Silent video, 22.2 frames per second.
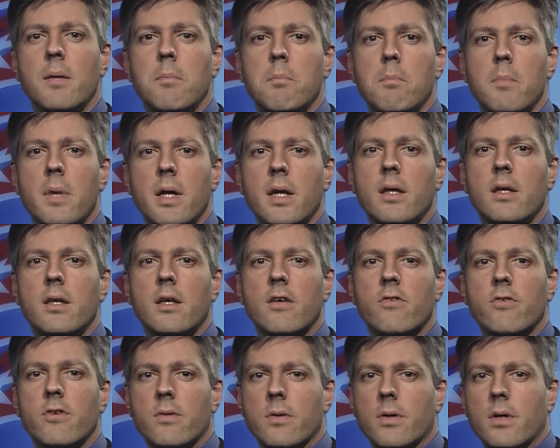Many
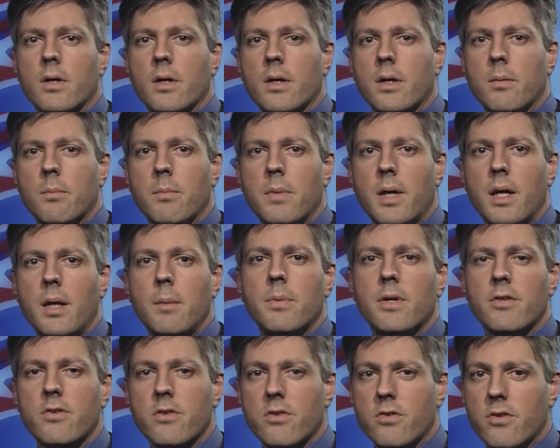
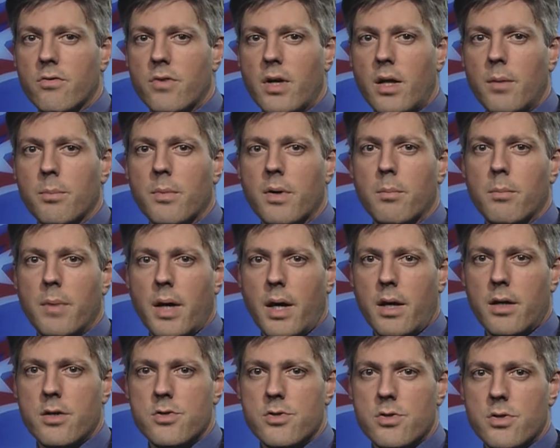business development
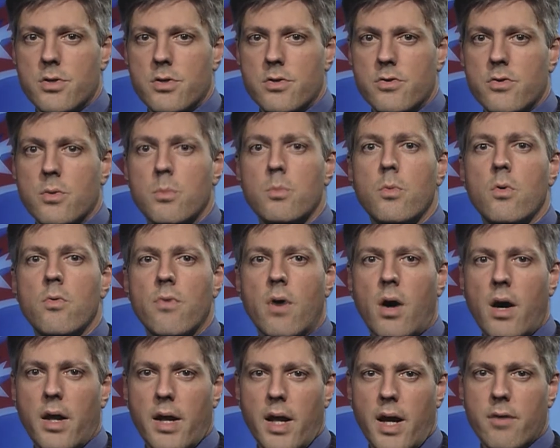managers move
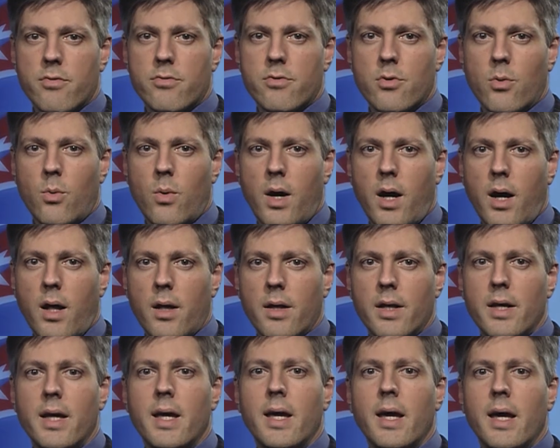on after a while,